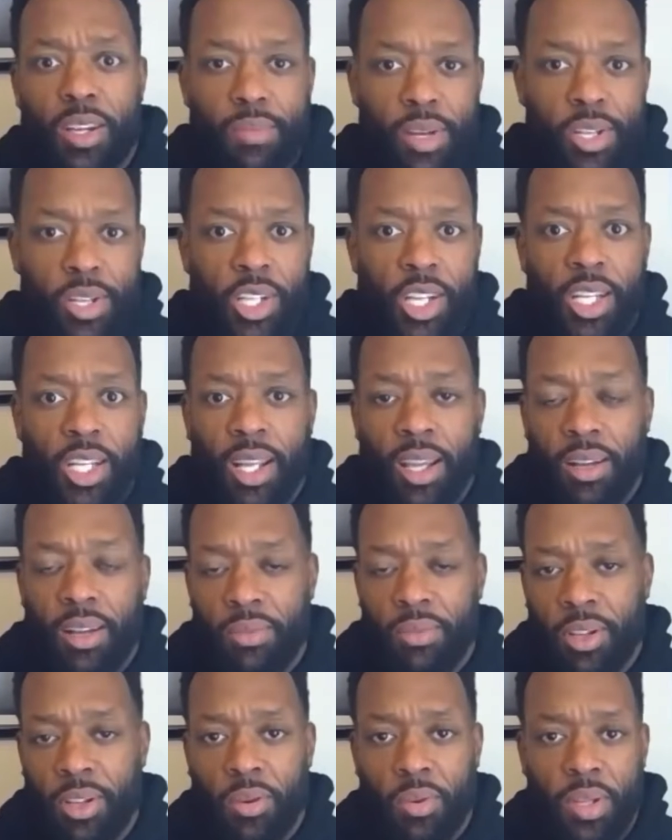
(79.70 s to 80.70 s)
Michigan that,
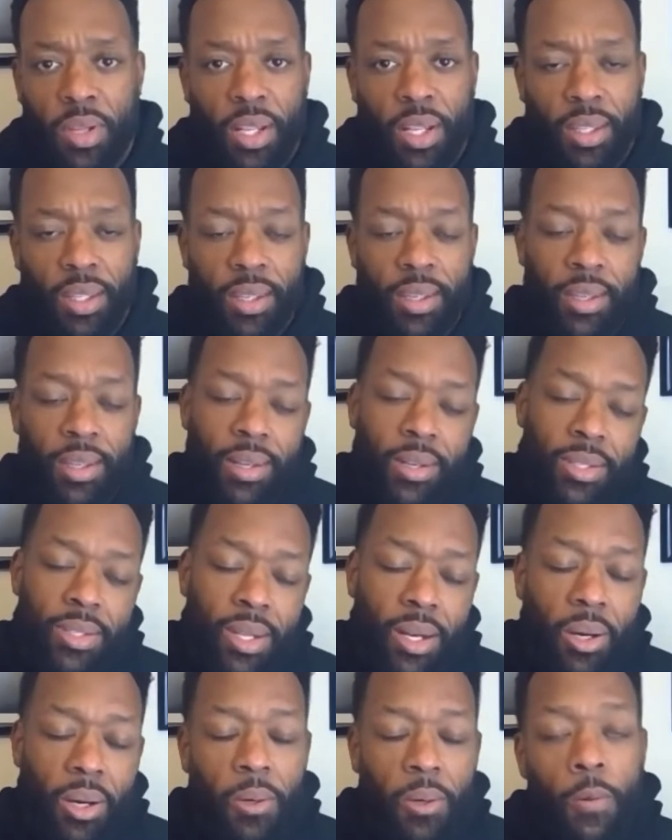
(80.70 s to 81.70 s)
we didn't,
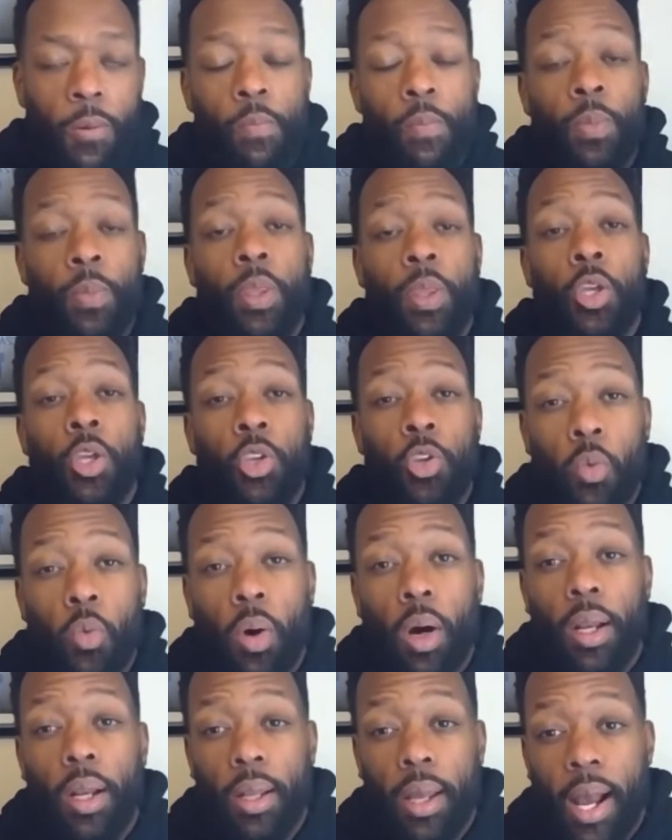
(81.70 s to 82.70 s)
so you
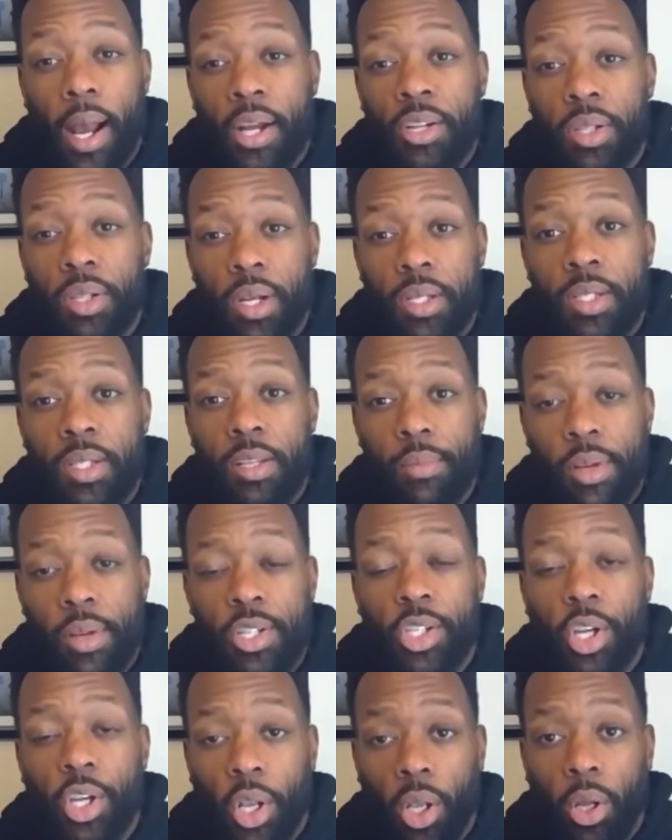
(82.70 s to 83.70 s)
want actually to see
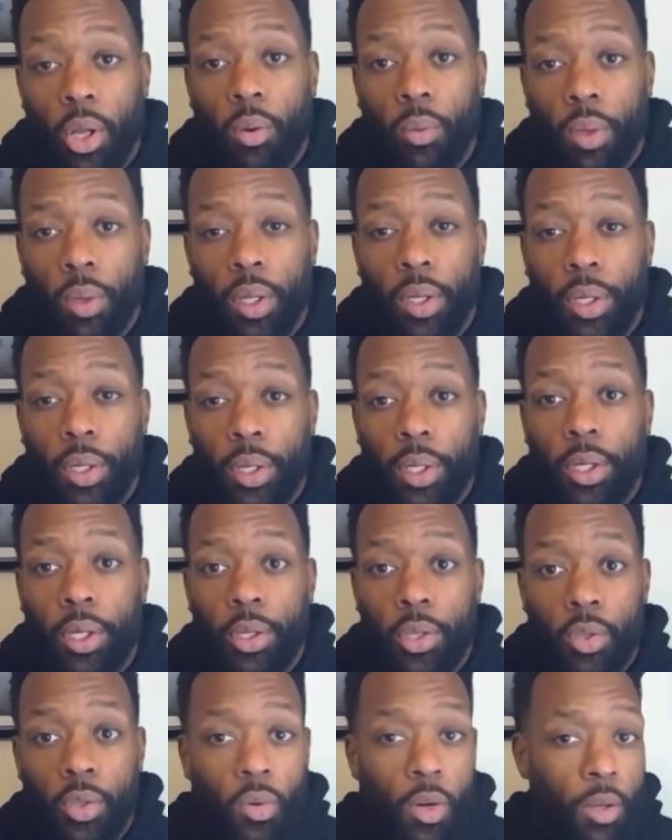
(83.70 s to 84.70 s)
Michigan look really good.
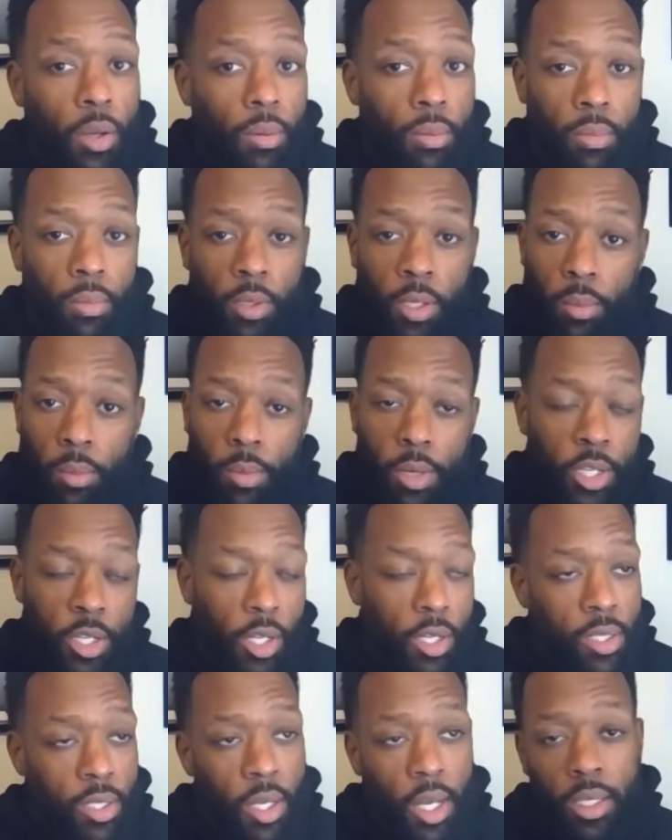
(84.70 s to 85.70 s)
You want,
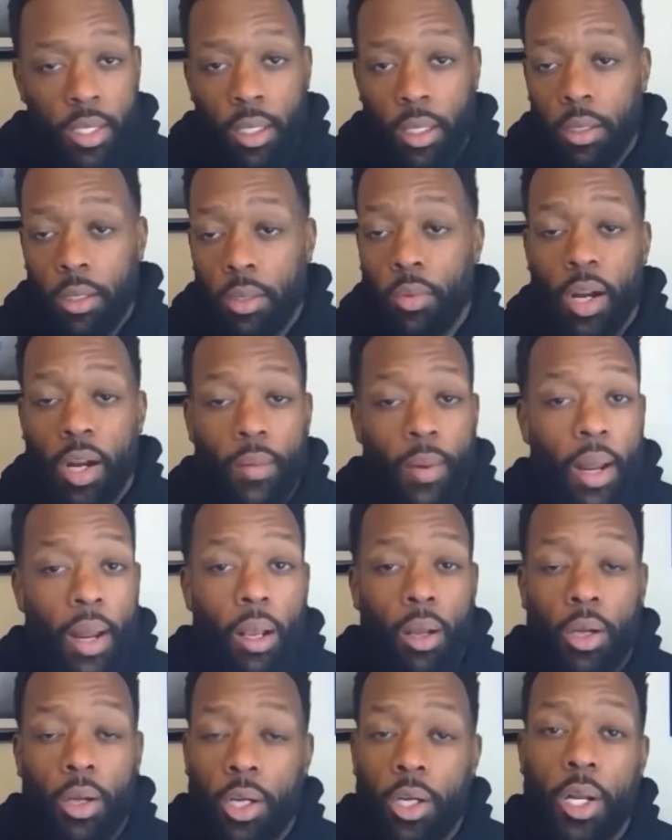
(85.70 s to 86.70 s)
Michigan State to look. You want everybody to
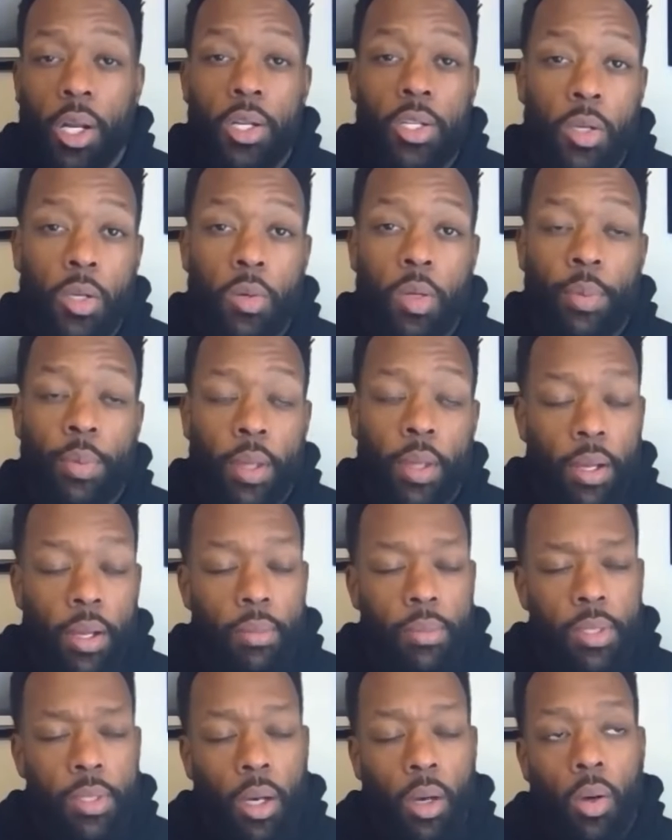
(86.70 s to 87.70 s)
look good until we play
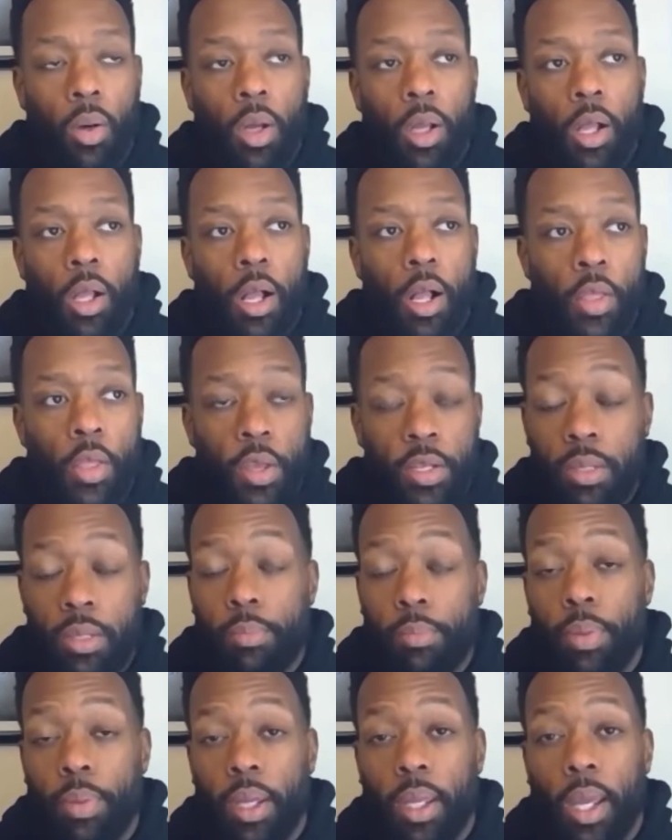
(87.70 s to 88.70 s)
them. So this is a
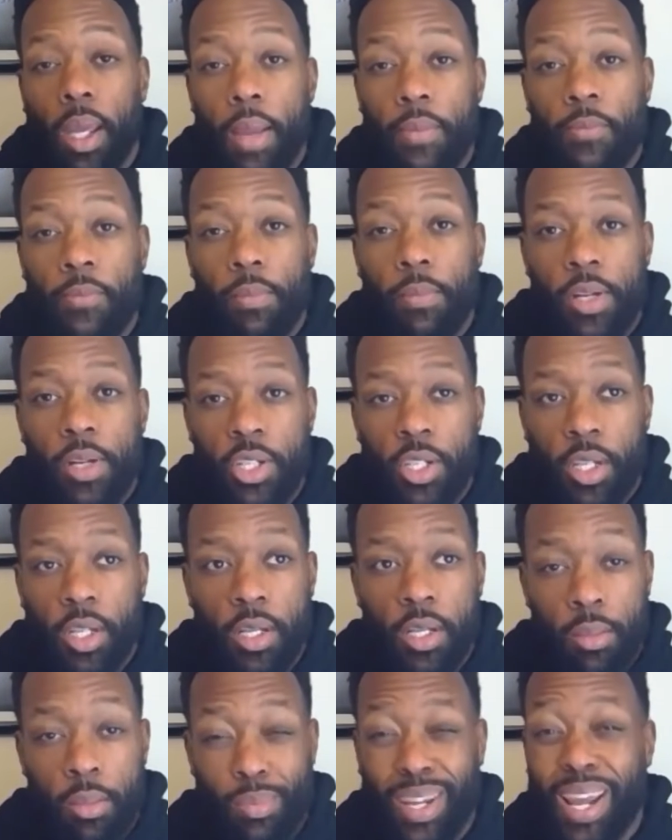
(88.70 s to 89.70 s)
big game for Michigan.
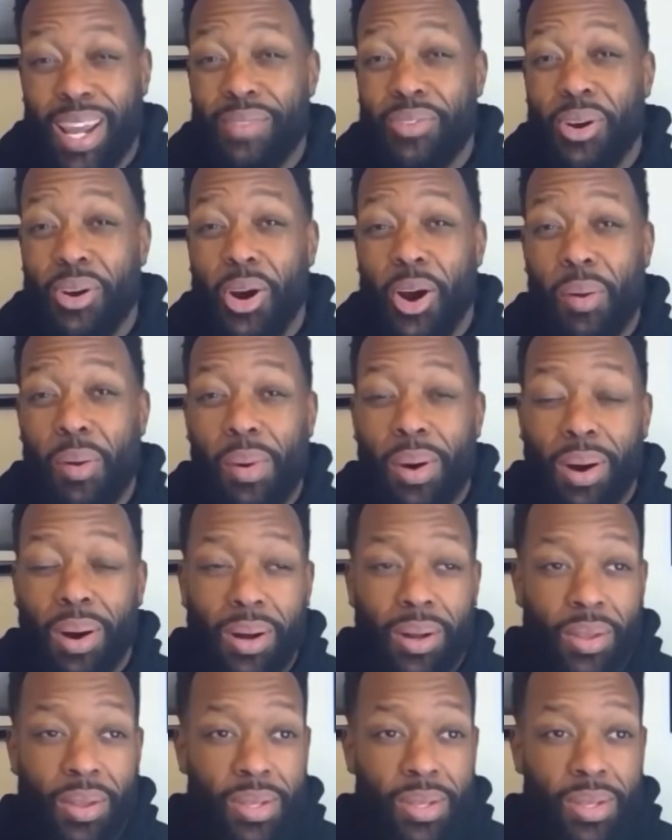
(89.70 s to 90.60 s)
This is a big game for Harbaugh.